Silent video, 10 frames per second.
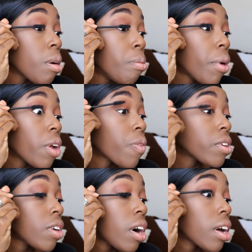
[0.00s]
but if
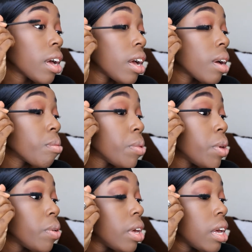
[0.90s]
we're talking
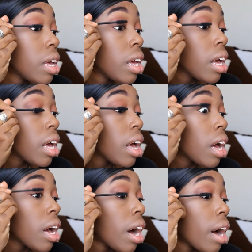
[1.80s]
beauty,
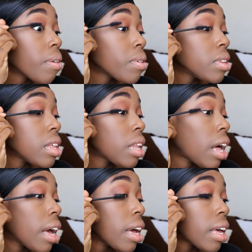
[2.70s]
I really
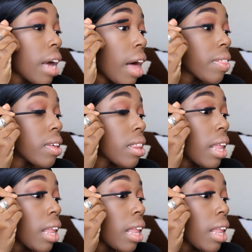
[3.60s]
like Kathleen.